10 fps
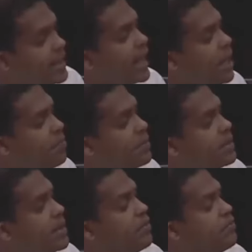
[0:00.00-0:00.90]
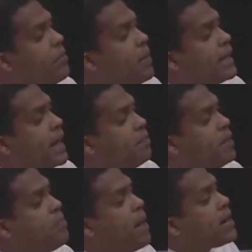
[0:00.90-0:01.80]
they can, the women can
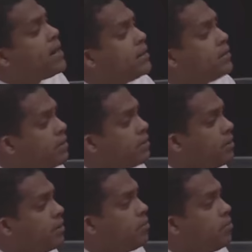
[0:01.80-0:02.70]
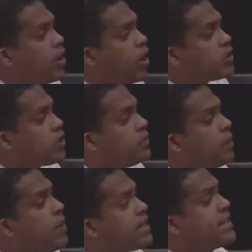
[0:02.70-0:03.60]
be barren because of the
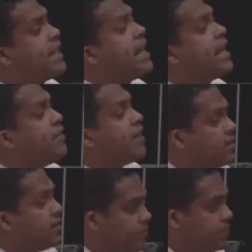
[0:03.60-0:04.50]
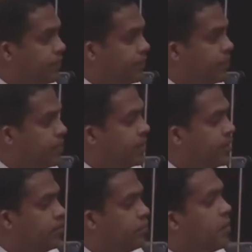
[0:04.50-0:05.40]
Brasiya Devya.
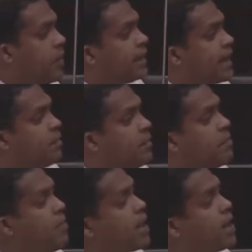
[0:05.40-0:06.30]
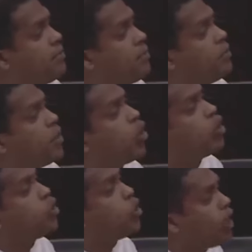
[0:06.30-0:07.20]
Women can be barren from the
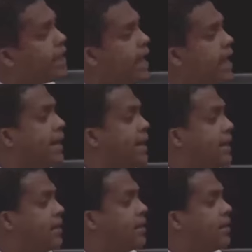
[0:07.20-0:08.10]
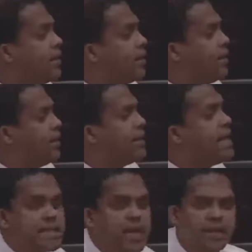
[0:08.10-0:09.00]
Kotturudi Devi.
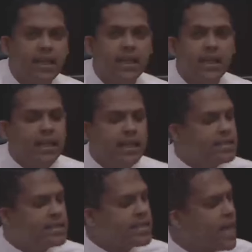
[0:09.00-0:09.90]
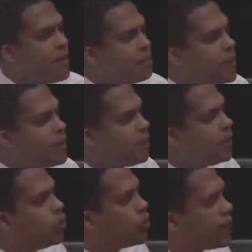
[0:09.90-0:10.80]
These are the same people
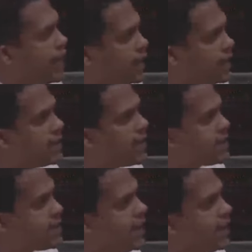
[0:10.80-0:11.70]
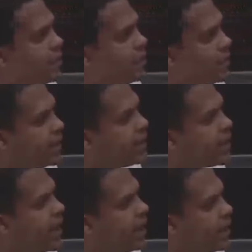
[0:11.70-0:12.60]
who created that sentiment in the
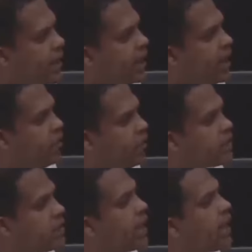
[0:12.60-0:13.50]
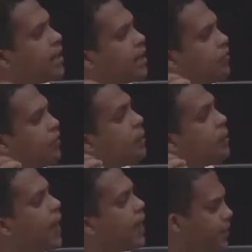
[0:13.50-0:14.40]
country, which our country fell
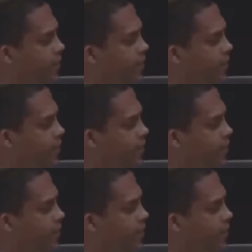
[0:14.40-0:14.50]
apart.